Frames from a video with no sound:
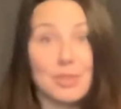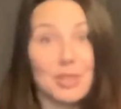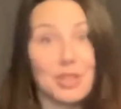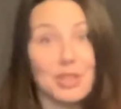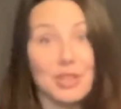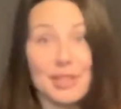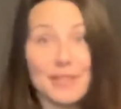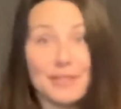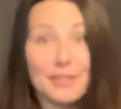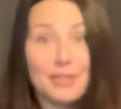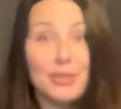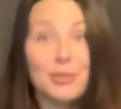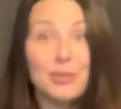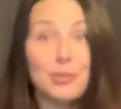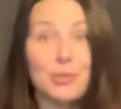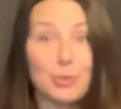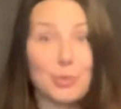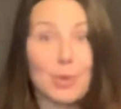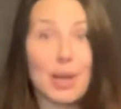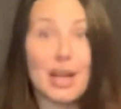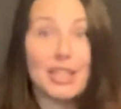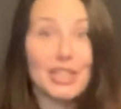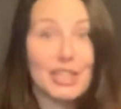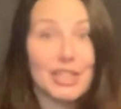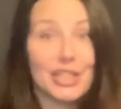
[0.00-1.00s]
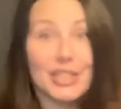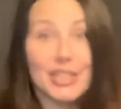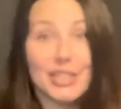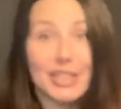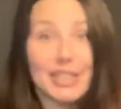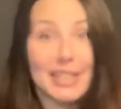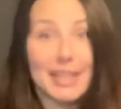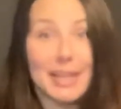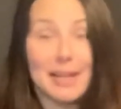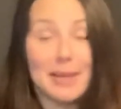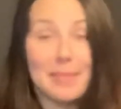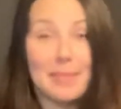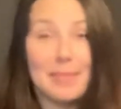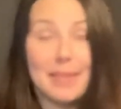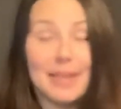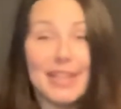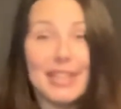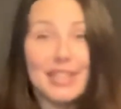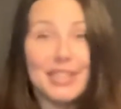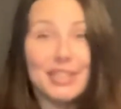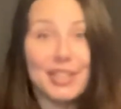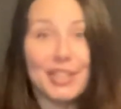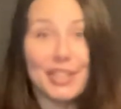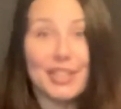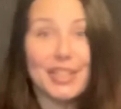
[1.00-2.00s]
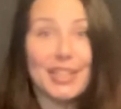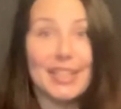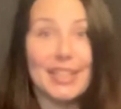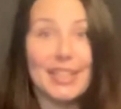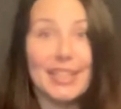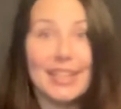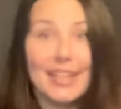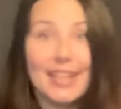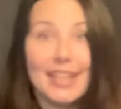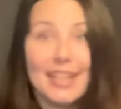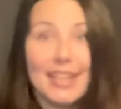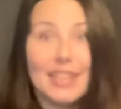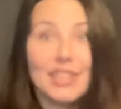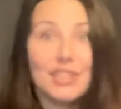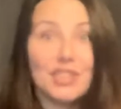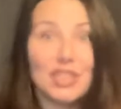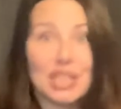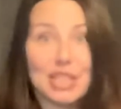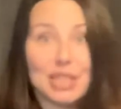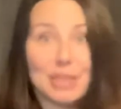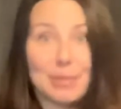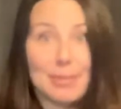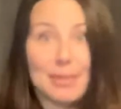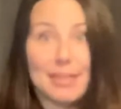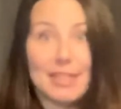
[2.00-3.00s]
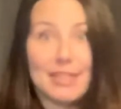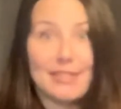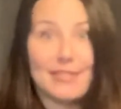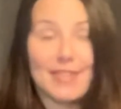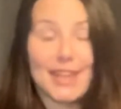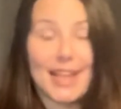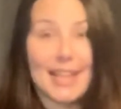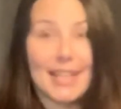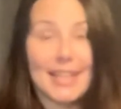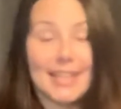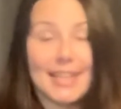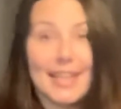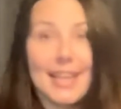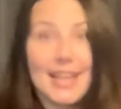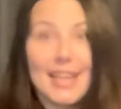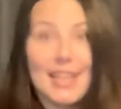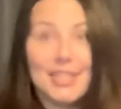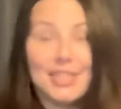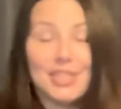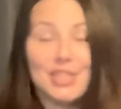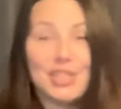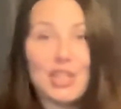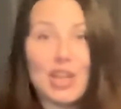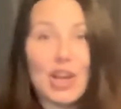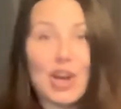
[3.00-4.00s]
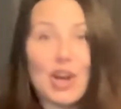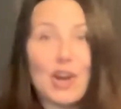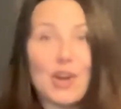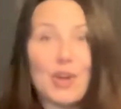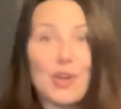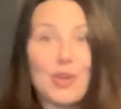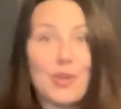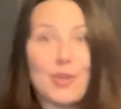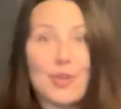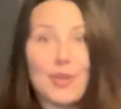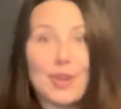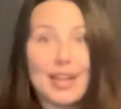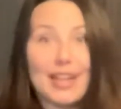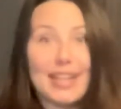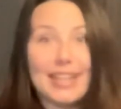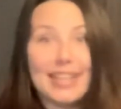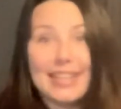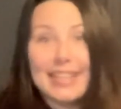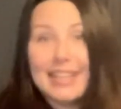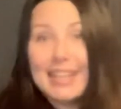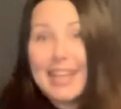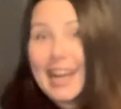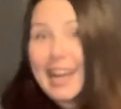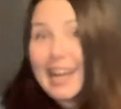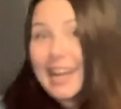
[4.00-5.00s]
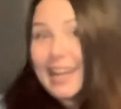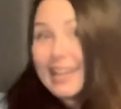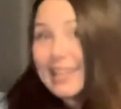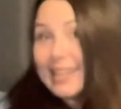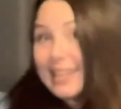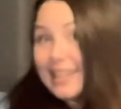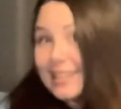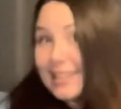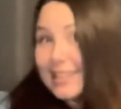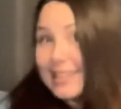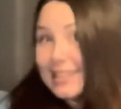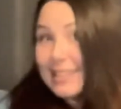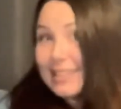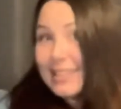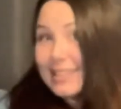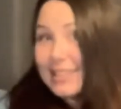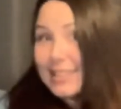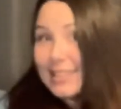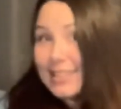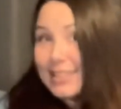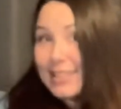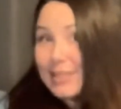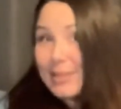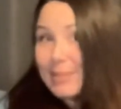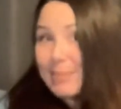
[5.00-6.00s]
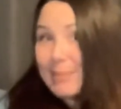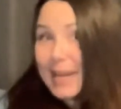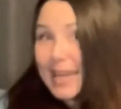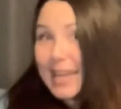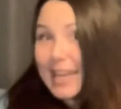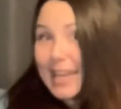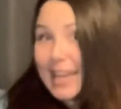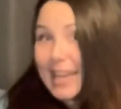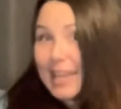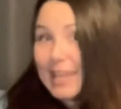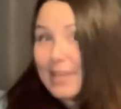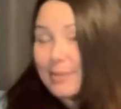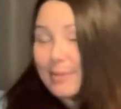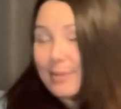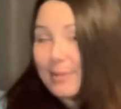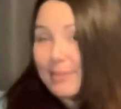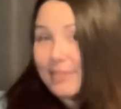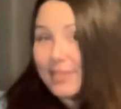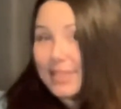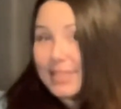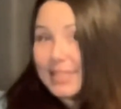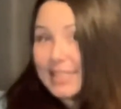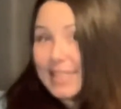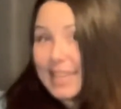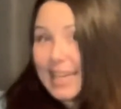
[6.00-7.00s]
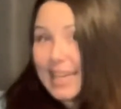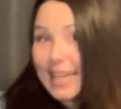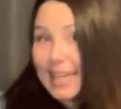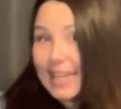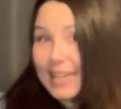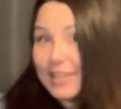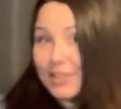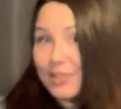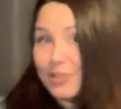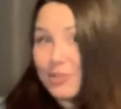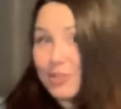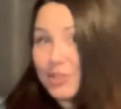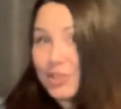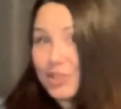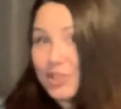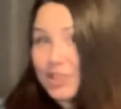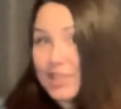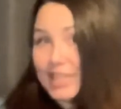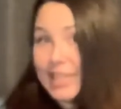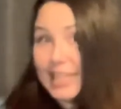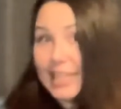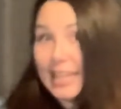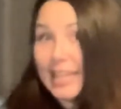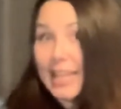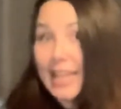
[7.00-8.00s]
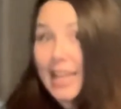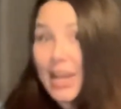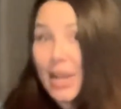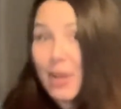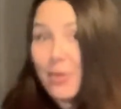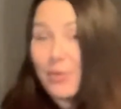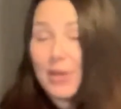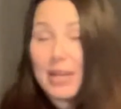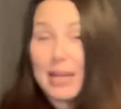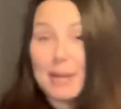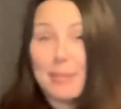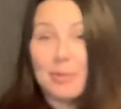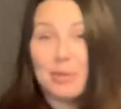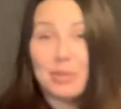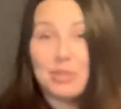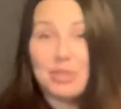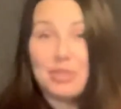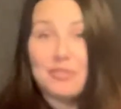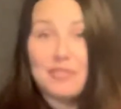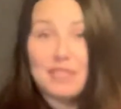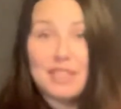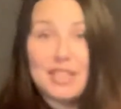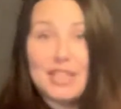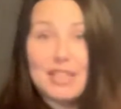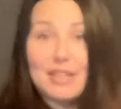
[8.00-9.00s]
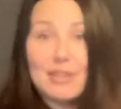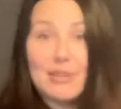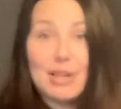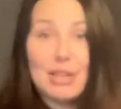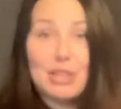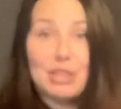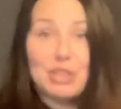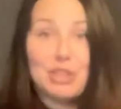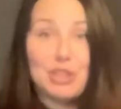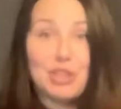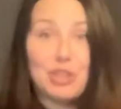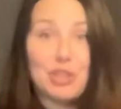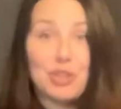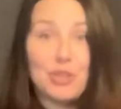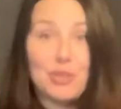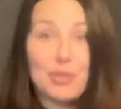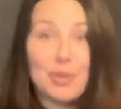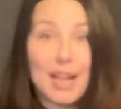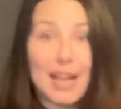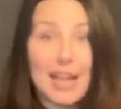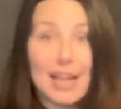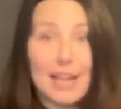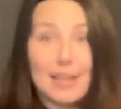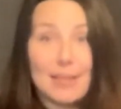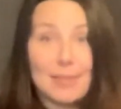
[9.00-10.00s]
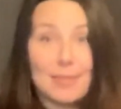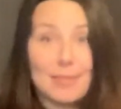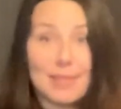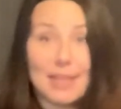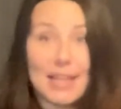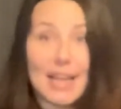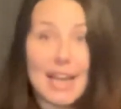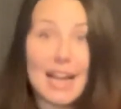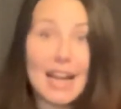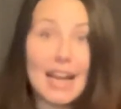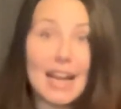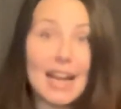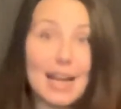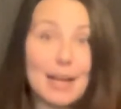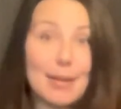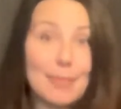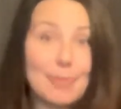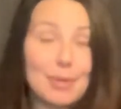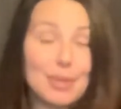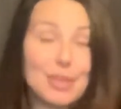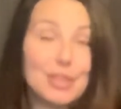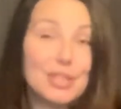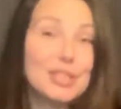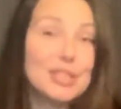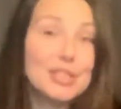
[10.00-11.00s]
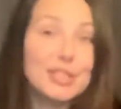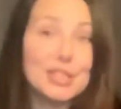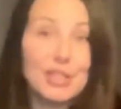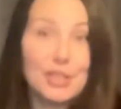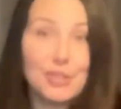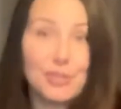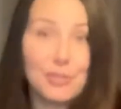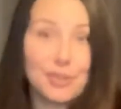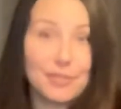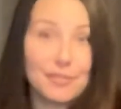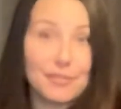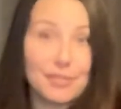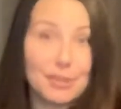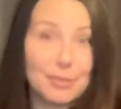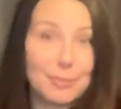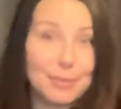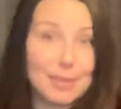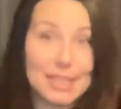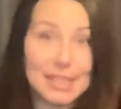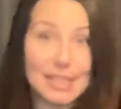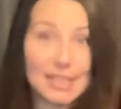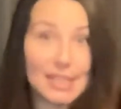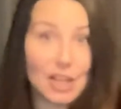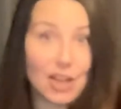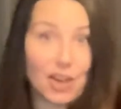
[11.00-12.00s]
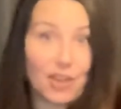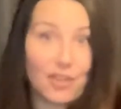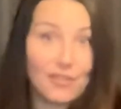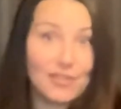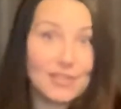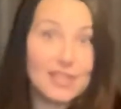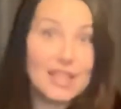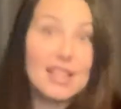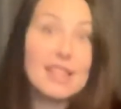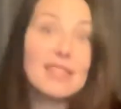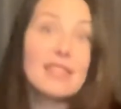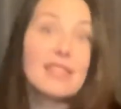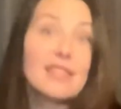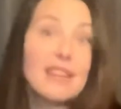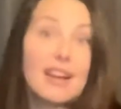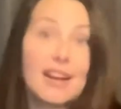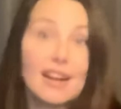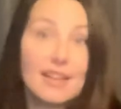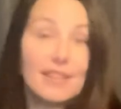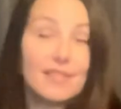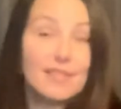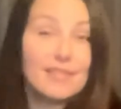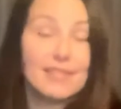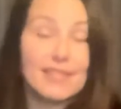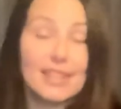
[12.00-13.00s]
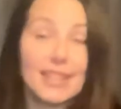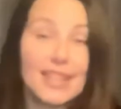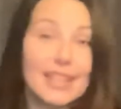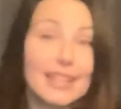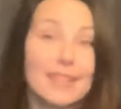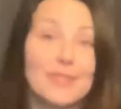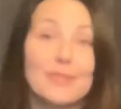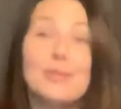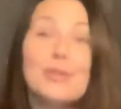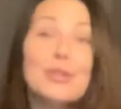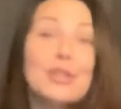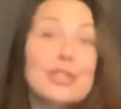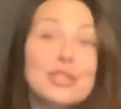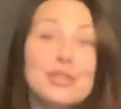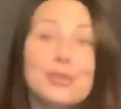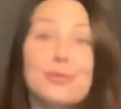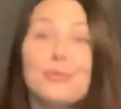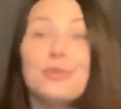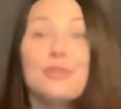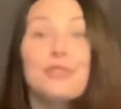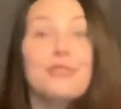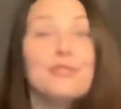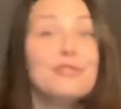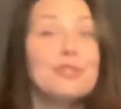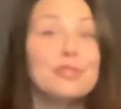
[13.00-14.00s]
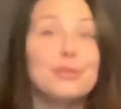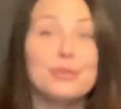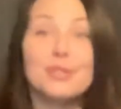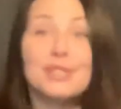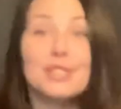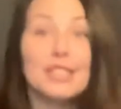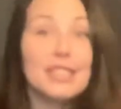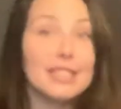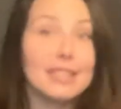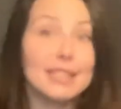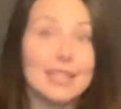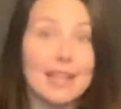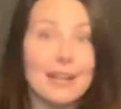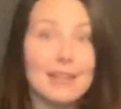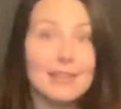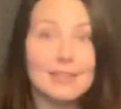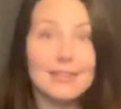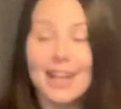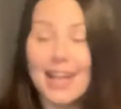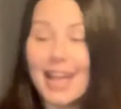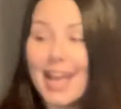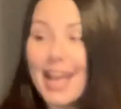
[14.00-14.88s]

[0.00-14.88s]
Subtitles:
All you have to do is wash and clean them and you're good. Trust me, it's fine. So yeah, this is my item of the day. Usually when I post a video, I'll show you an item that I personally thrifted myself and love and will refuse to sell.